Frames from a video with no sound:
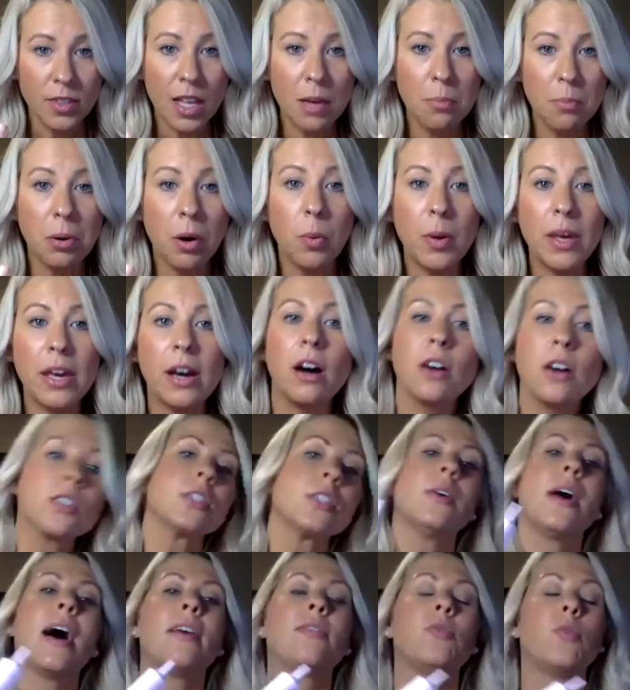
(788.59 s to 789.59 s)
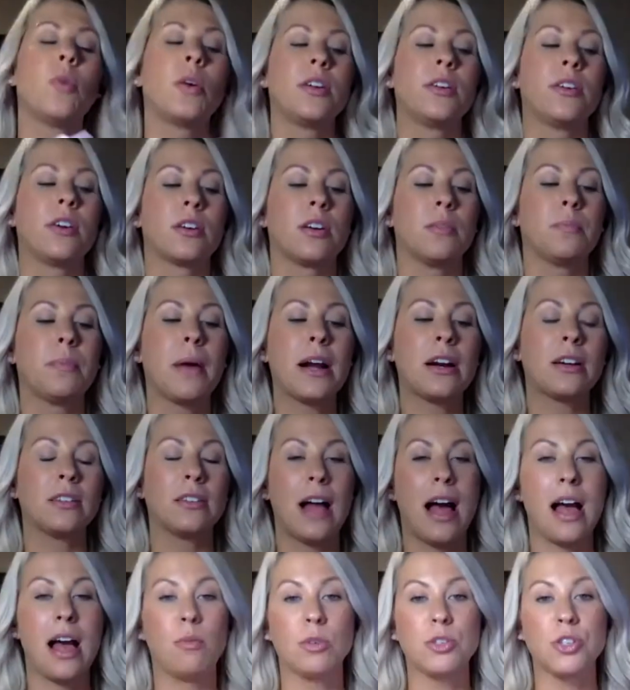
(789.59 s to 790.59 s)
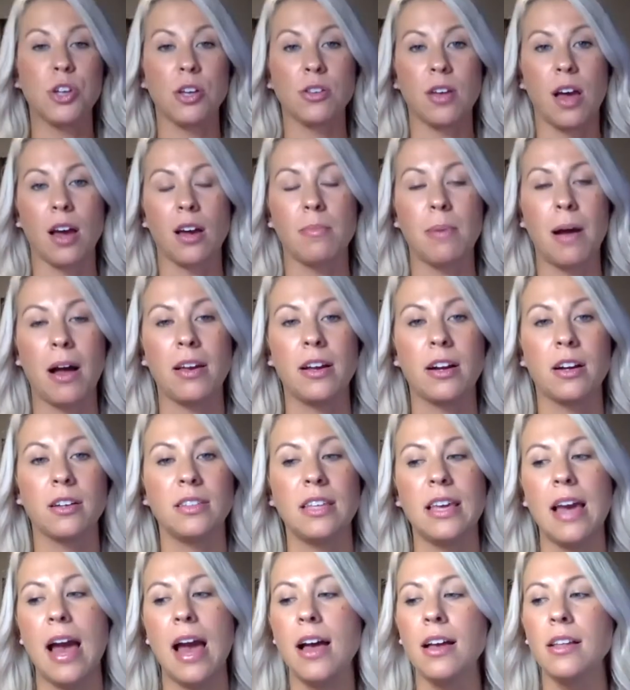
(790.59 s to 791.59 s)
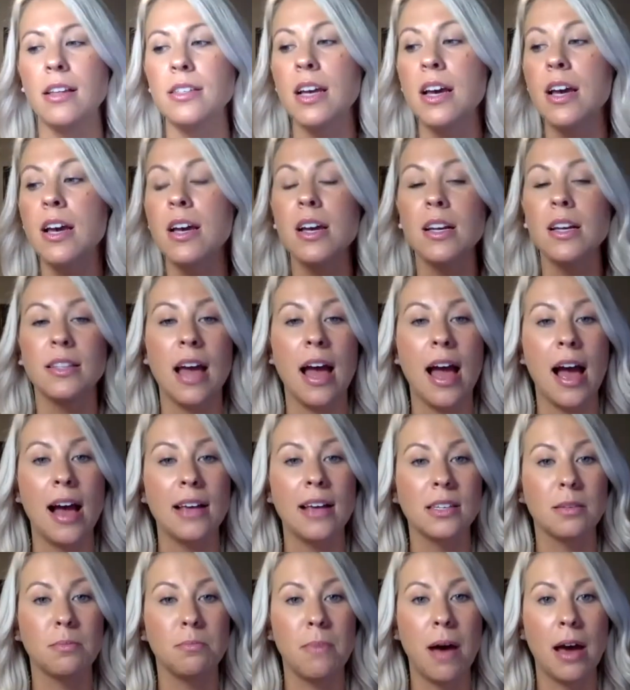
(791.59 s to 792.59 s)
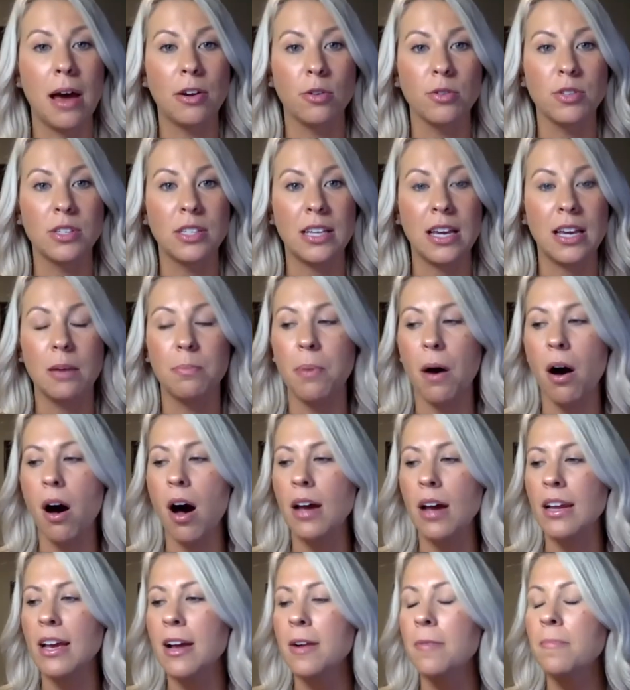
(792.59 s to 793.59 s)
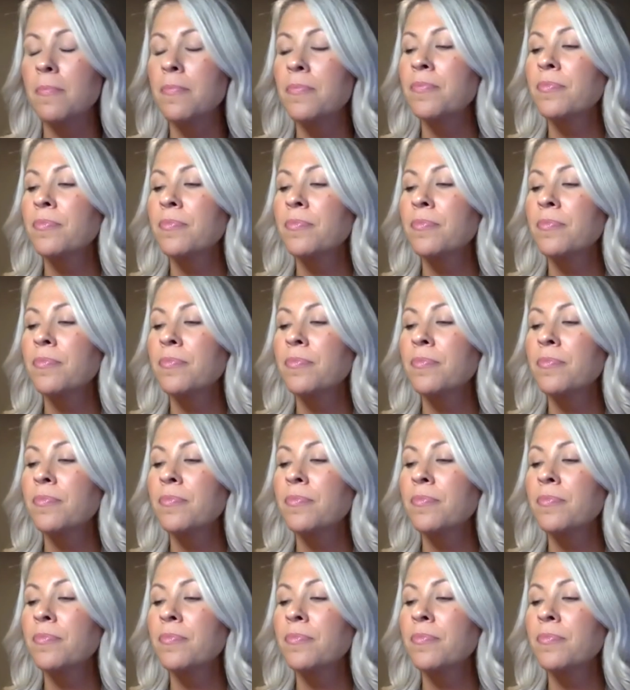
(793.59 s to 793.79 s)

But we also have one in our repair line, which I'll talk about here at the end, that has a metal tip on it.